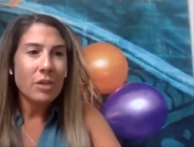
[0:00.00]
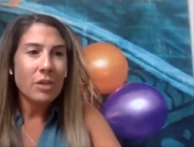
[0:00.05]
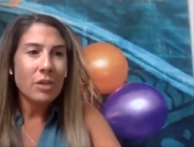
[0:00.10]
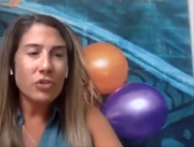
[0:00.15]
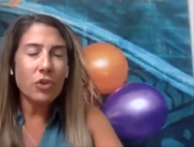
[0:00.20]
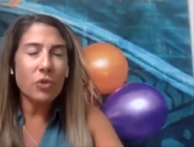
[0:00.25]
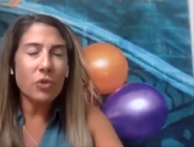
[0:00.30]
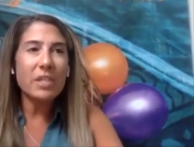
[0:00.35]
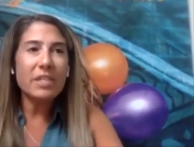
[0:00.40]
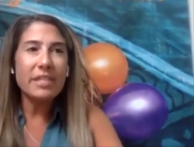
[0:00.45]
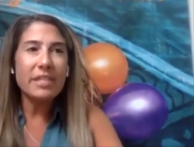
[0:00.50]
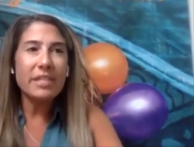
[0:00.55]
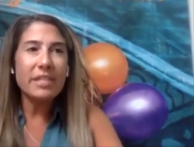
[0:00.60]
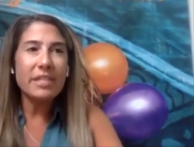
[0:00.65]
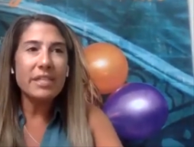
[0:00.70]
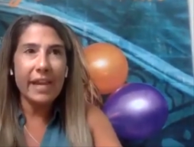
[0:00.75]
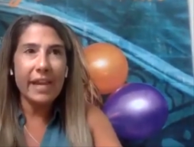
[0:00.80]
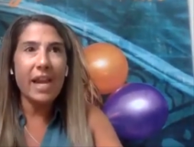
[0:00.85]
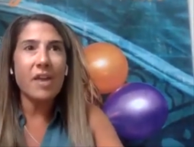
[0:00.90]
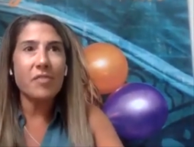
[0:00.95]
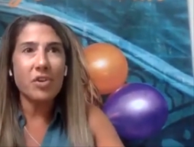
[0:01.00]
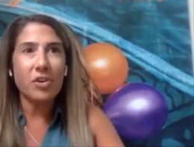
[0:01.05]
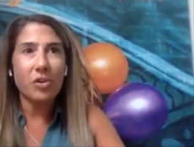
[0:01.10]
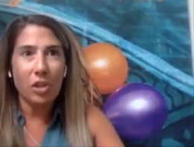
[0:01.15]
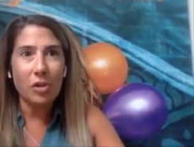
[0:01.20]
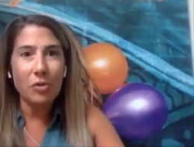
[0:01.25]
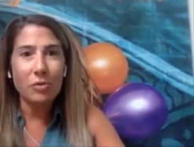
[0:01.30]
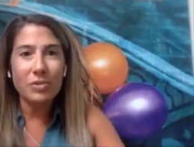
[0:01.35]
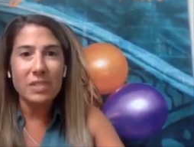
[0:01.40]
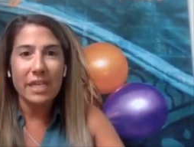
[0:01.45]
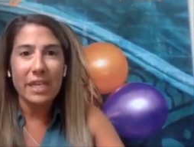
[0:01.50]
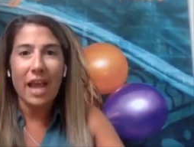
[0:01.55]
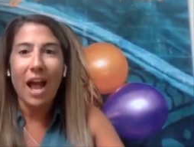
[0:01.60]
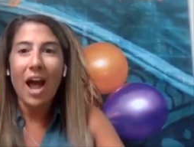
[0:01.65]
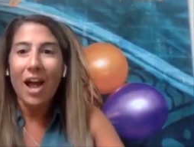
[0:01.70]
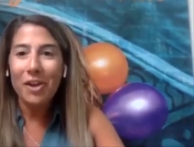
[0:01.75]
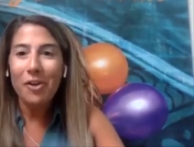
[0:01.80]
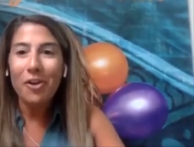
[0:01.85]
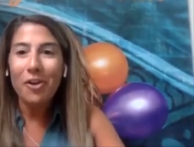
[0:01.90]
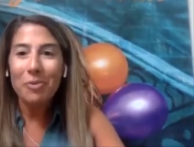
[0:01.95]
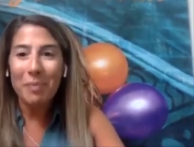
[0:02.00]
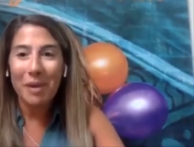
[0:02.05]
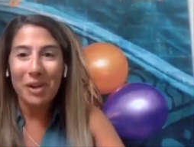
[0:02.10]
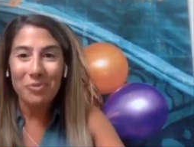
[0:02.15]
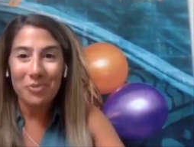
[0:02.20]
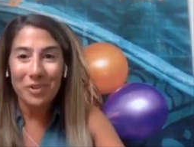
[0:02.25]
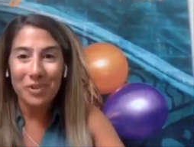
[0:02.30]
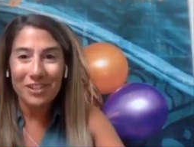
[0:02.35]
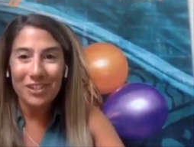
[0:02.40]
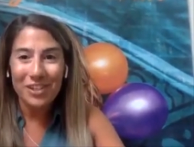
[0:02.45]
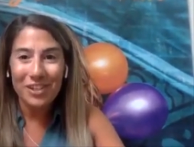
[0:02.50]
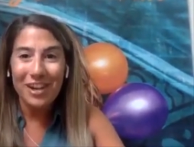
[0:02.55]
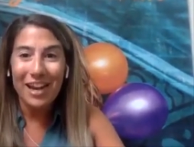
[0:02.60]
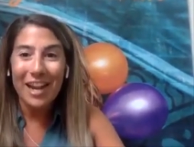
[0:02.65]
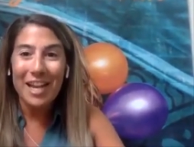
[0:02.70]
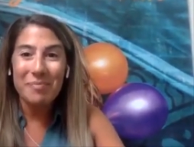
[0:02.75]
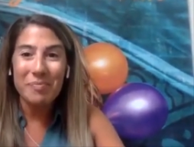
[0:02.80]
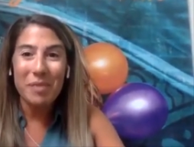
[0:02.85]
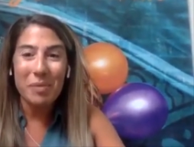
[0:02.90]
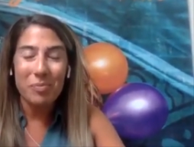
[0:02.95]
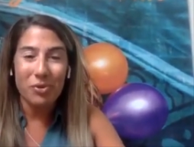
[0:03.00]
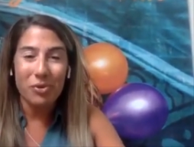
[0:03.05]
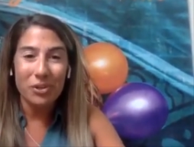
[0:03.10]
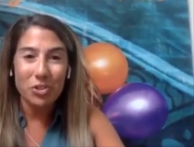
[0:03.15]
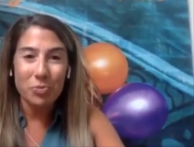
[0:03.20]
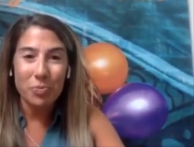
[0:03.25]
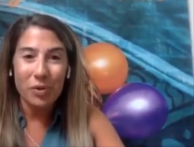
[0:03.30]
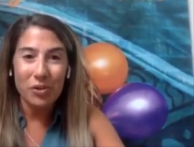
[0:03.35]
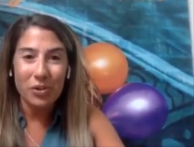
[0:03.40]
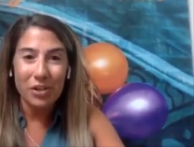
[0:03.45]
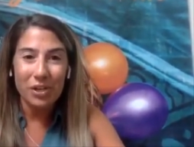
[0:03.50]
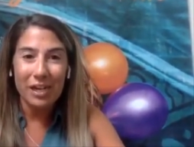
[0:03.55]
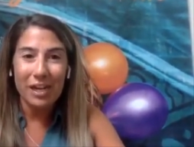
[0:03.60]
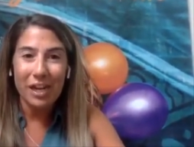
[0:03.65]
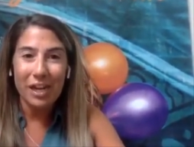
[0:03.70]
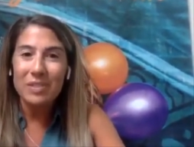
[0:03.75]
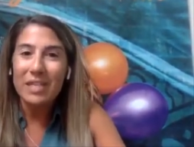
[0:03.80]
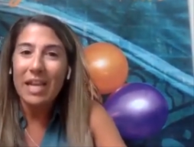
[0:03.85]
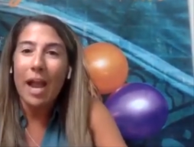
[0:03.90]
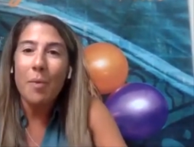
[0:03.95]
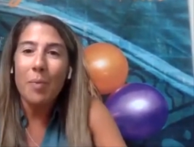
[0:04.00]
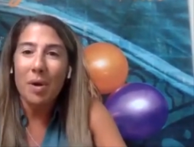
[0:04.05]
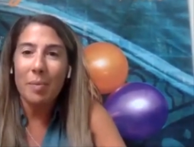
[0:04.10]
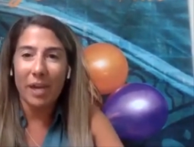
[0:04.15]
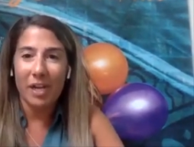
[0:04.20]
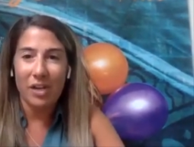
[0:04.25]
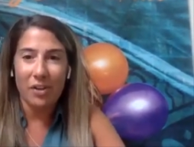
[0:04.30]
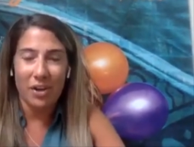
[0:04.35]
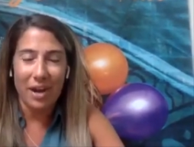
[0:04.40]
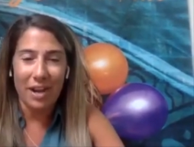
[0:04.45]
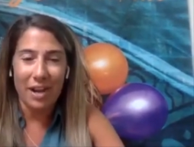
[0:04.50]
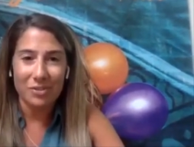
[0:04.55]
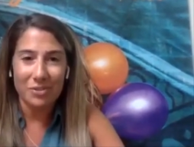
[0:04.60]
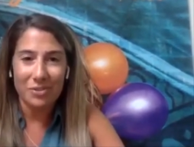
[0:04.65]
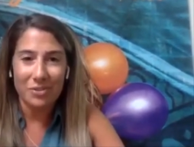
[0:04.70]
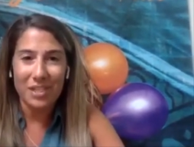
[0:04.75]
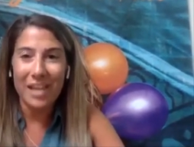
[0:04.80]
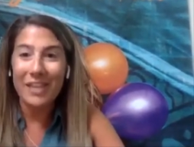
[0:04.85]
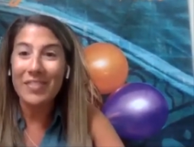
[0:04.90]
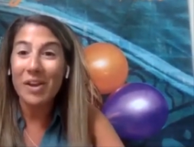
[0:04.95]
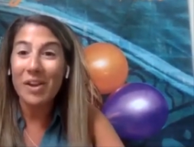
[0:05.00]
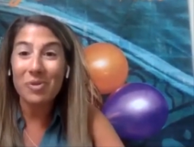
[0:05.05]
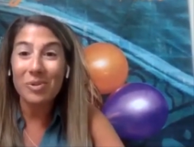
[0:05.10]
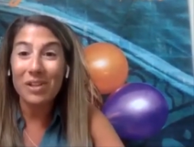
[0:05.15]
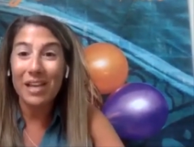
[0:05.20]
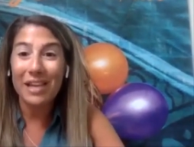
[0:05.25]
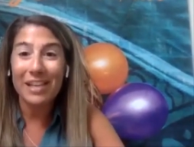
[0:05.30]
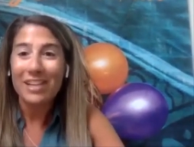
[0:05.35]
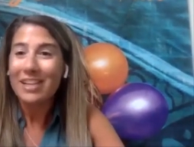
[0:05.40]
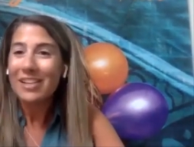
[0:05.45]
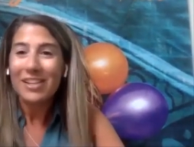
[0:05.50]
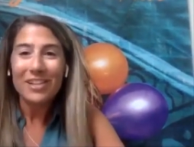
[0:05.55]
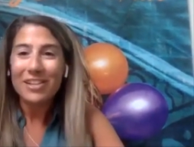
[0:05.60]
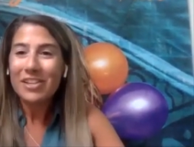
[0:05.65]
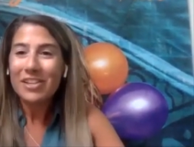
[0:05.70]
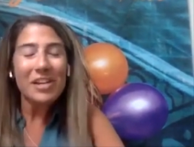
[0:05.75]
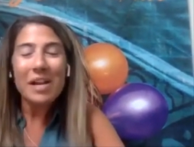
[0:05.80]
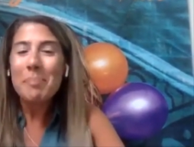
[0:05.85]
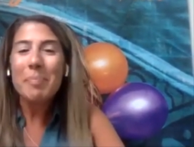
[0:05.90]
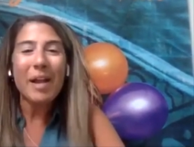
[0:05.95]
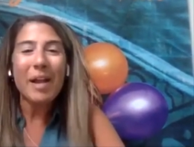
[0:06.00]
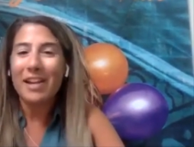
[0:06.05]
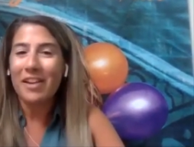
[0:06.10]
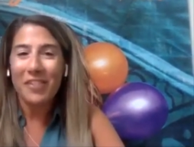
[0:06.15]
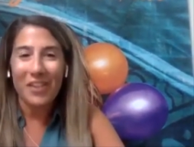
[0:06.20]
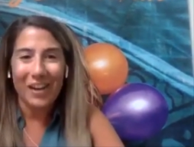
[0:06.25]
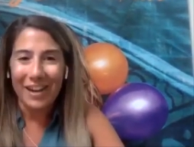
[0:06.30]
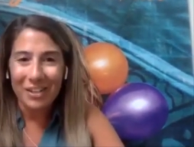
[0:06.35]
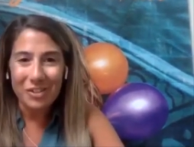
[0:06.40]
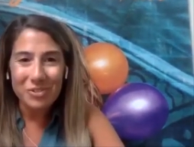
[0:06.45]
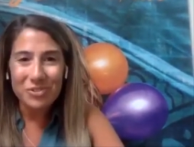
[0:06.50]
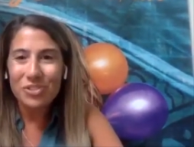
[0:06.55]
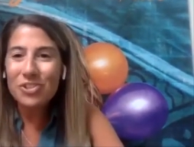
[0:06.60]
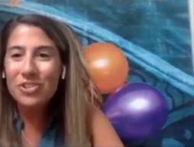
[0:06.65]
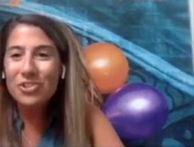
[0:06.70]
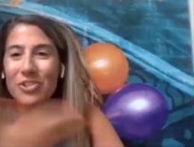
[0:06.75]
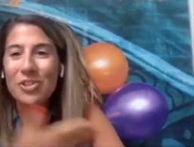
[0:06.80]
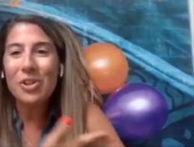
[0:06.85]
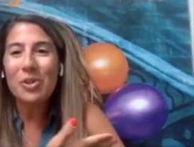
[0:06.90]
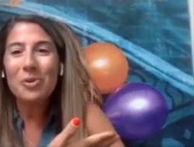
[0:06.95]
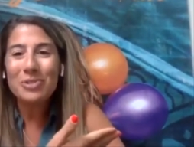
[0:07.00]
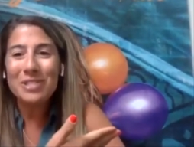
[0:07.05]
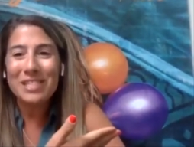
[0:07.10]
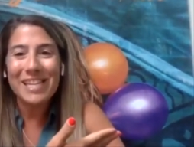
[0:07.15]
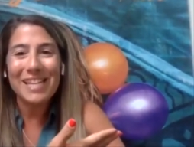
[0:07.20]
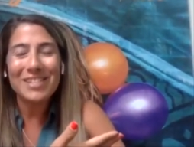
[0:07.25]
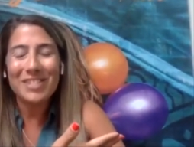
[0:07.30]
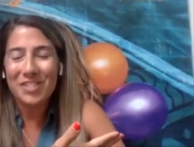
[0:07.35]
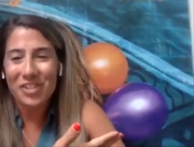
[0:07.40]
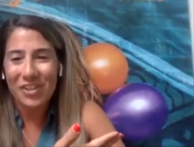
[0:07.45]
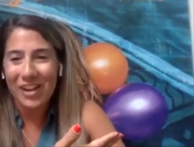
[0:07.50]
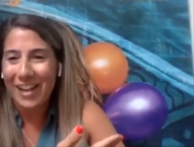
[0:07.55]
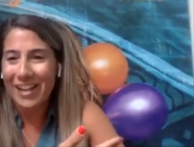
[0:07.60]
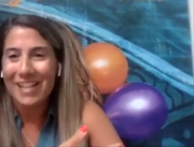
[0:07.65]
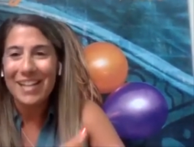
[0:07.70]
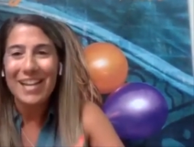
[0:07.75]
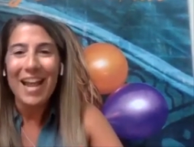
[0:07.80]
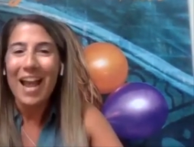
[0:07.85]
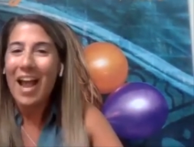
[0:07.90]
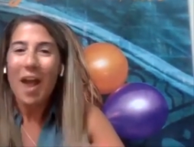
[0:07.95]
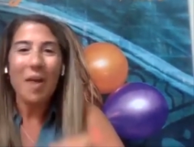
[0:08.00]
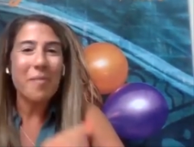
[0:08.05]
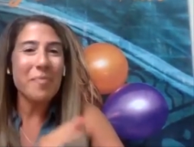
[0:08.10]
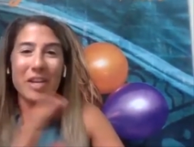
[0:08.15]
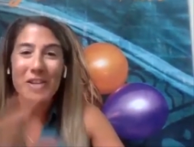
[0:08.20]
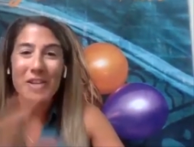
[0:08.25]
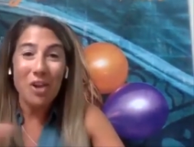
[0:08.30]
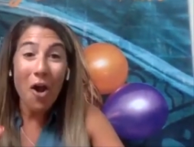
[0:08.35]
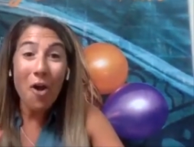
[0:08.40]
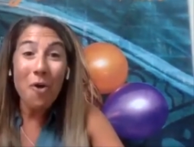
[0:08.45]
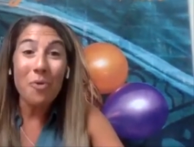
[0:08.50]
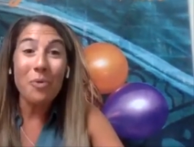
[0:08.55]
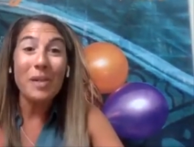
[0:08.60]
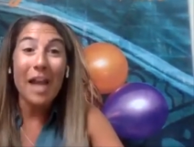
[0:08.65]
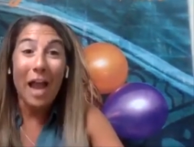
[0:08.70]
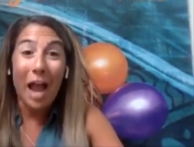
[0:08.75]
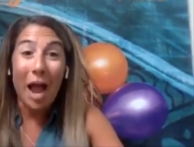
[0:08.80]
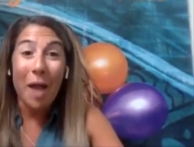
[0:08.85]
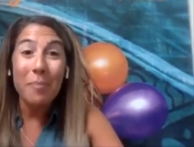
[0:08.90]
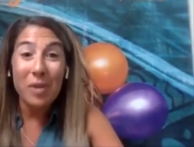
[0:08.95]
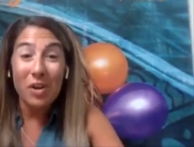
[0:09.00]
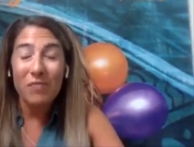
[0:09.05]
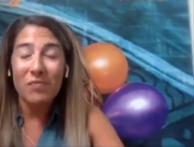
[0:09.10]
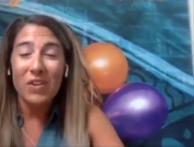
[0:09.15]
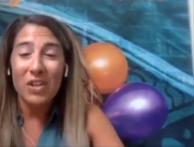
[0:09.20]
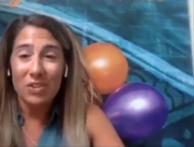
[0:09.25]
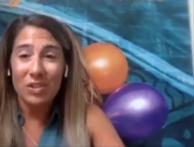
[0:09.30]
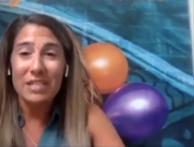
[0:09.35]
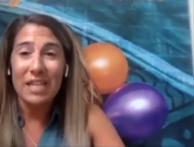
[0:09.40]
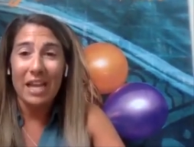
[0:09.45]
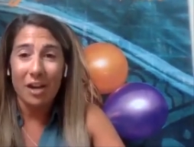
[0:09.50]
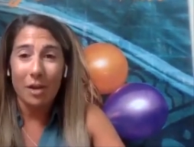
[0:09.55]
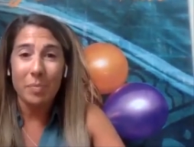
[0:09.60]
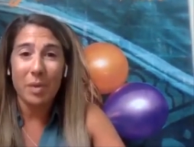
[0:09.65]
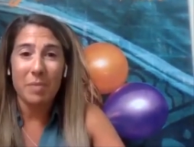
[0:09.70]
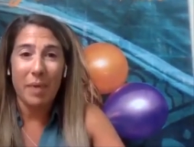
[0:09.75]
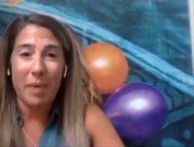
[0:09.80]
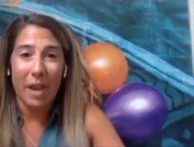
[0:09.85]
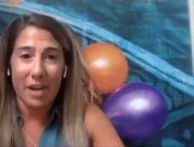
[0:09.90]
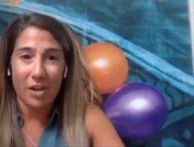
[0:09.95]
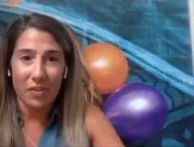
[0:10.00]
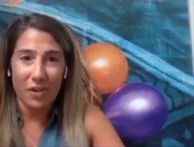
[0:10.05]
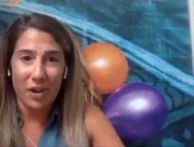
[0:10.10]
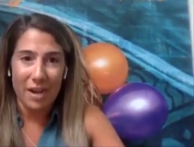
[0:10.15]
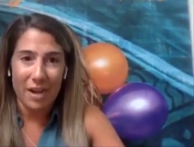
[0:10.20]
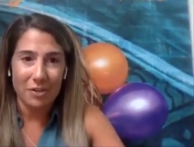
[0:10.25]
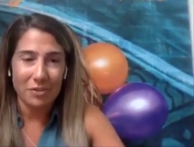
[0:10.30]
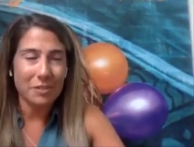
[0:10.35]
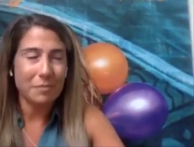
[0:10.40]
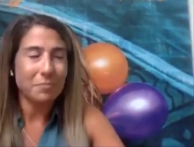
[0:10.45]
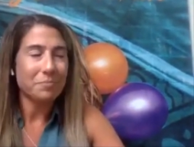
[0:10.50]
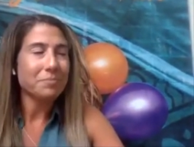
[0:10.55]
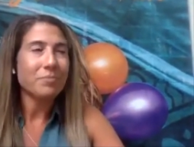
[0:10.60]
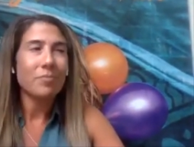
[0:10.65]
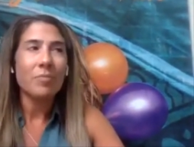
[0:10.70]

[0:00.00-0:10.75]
so the day after closing i called my realtor and my mortgage broker and i was like i want to buy another house and they were like you're not buying another house you just closed yesterday i'm like no like i'm gonna figure this out i'm gonna buy another house